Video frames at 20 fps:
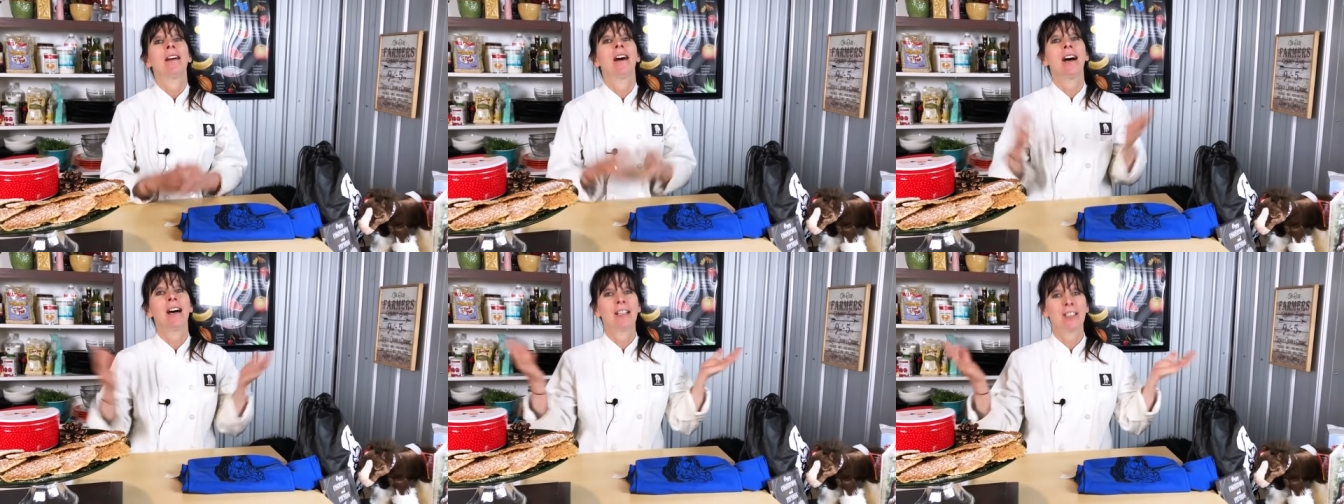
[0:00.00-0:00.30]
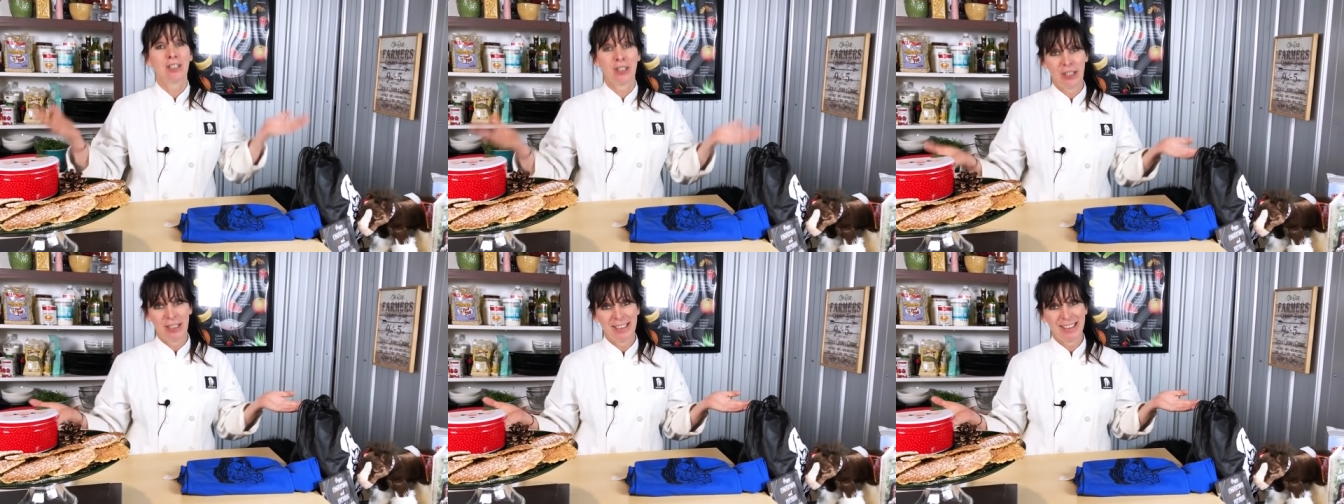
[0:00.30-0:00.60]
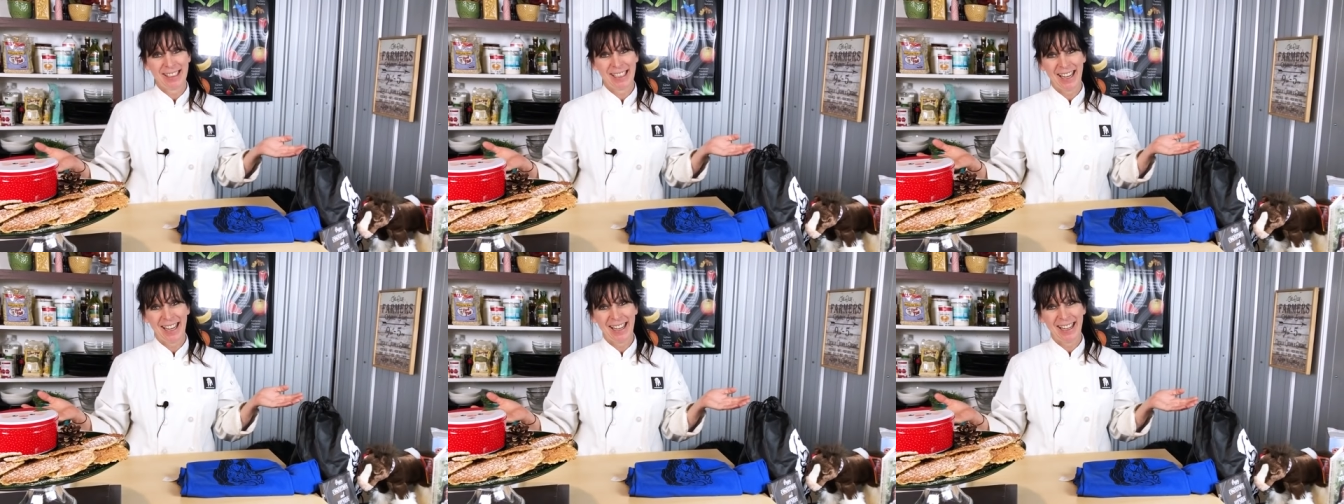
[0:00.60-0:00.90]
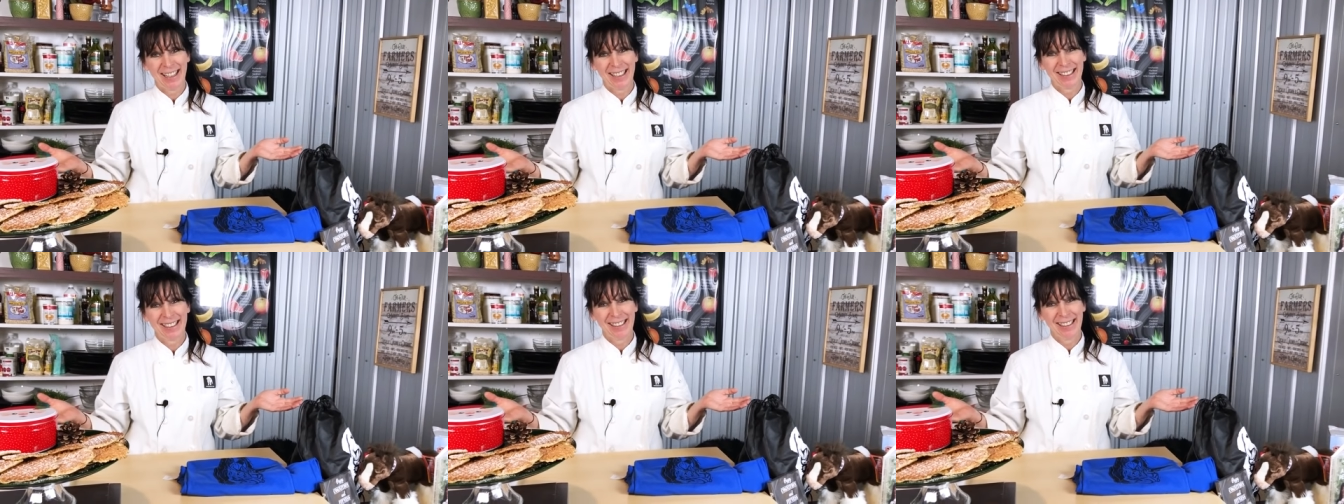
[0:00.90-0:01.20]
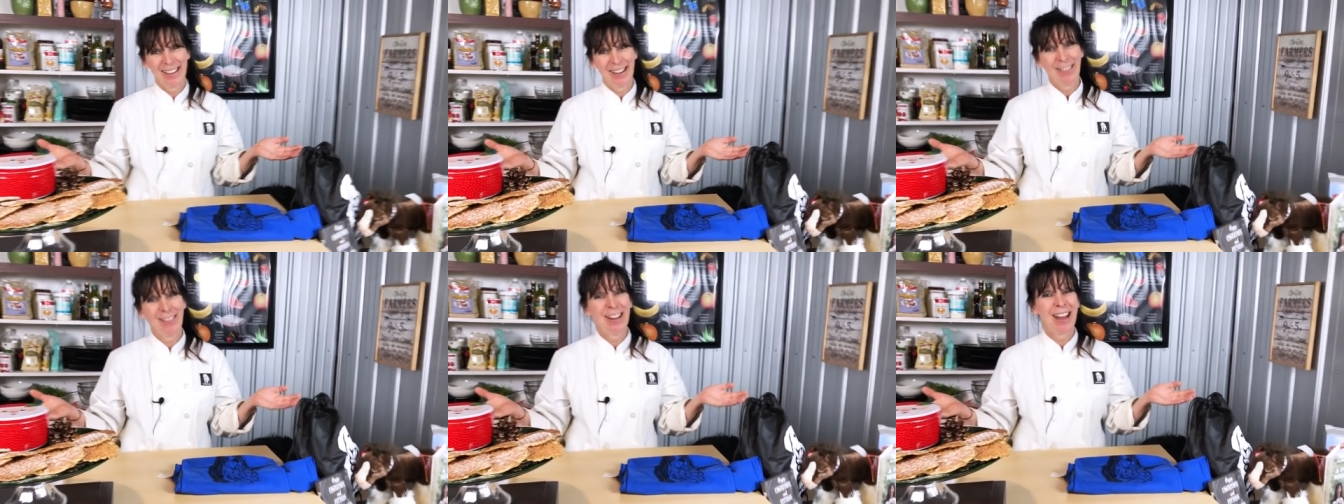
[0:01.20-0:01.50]
a cheesecake.
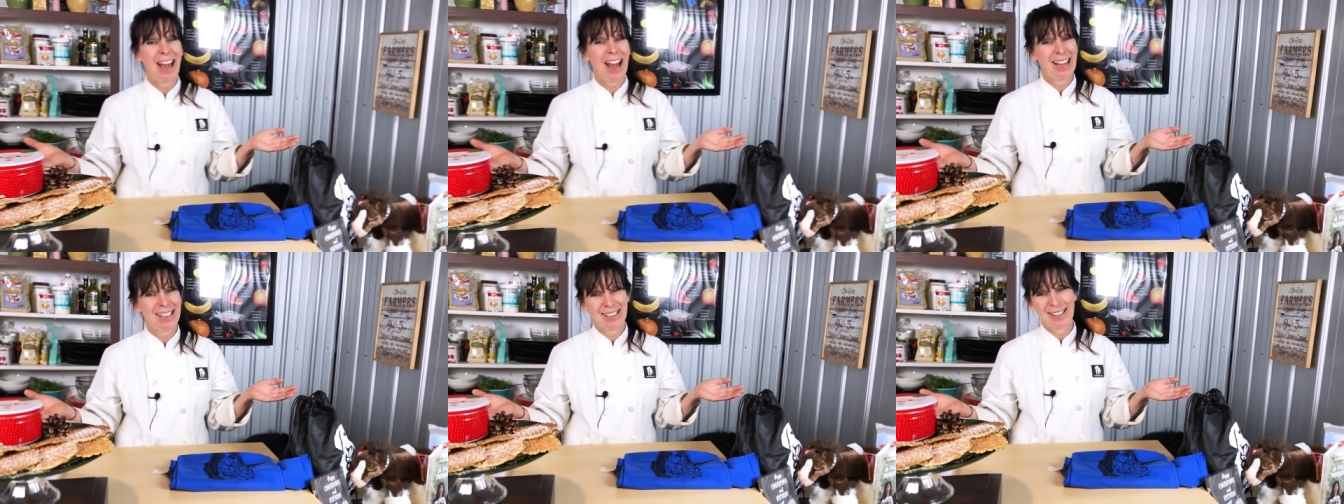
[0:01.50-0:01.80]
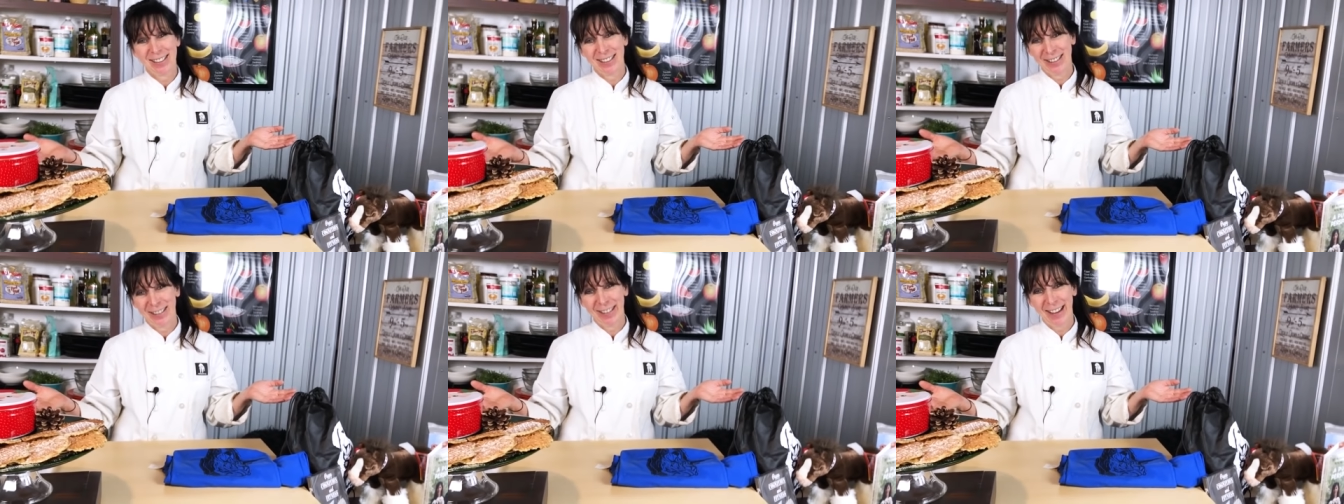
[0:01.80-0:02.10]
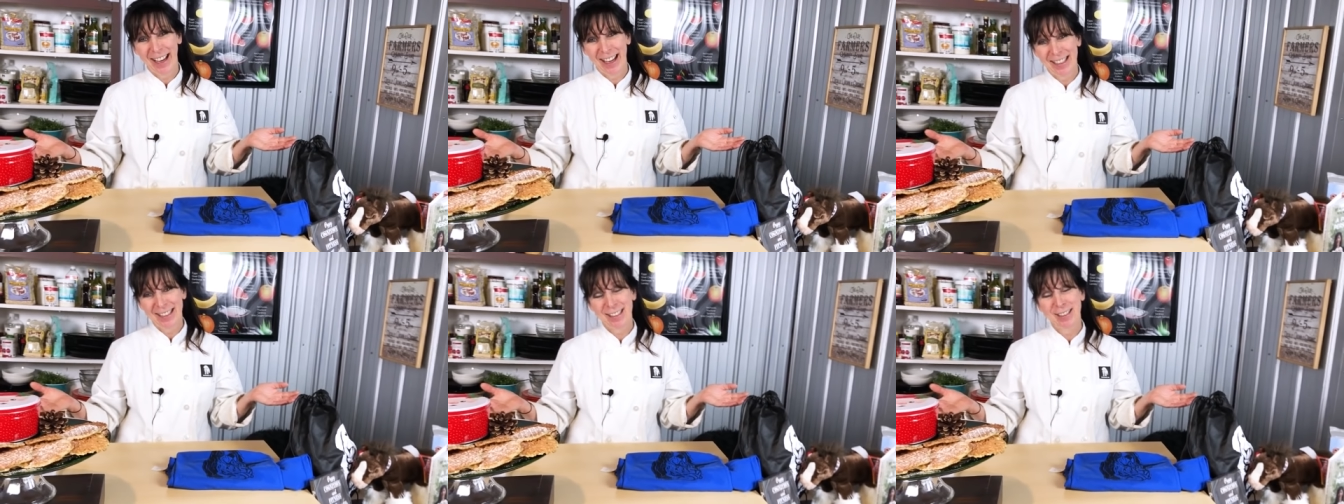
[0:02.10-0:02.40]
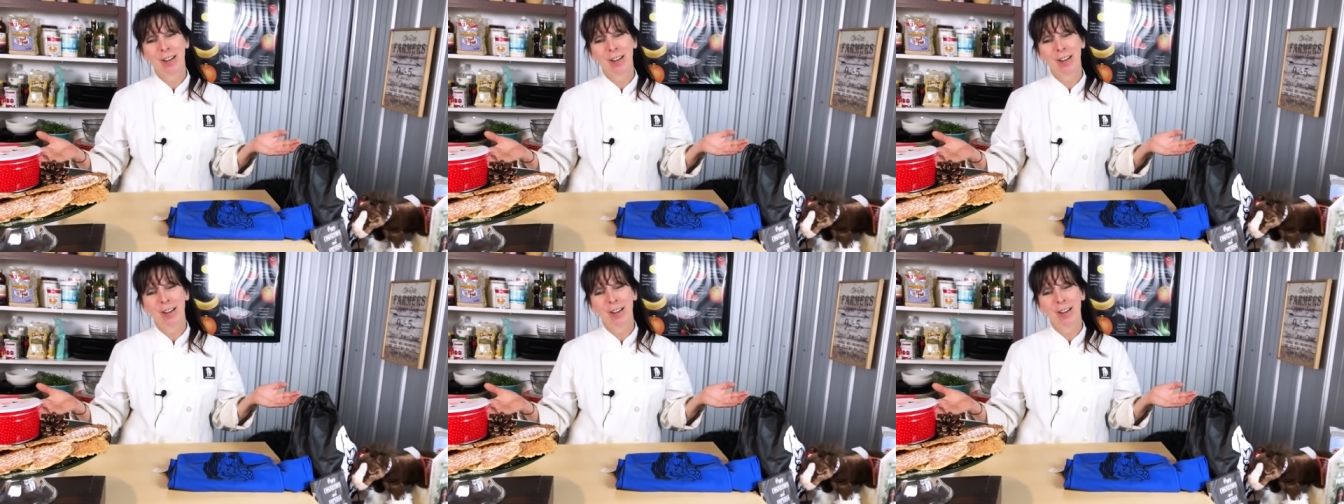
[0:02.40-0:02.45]
We had to do that.